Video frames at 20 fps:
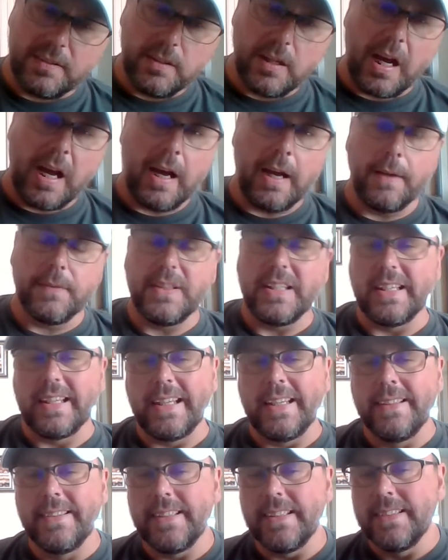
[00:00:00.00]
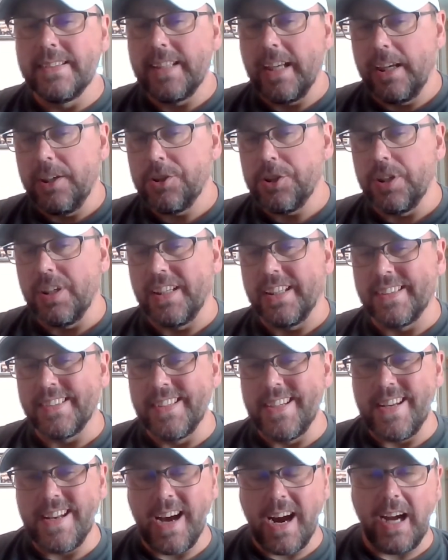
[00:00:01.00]
the indentation is
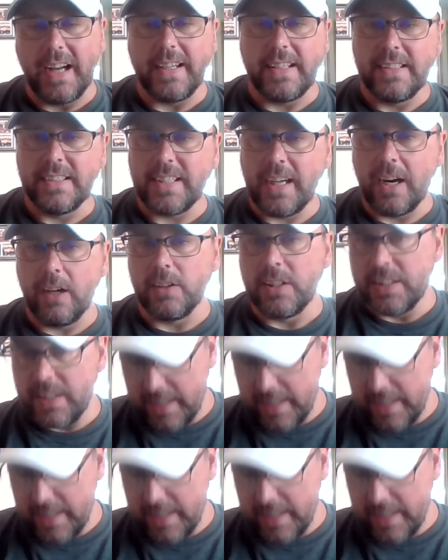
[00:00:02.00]
not entirely